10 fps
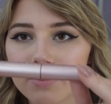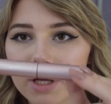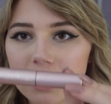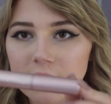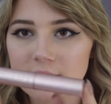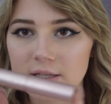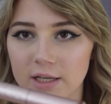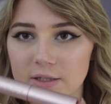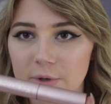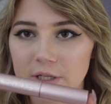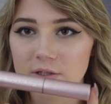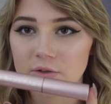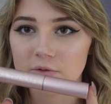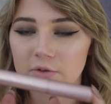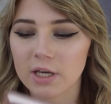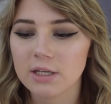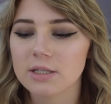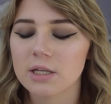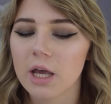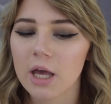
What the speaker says: Better Than Sex by Too Faced.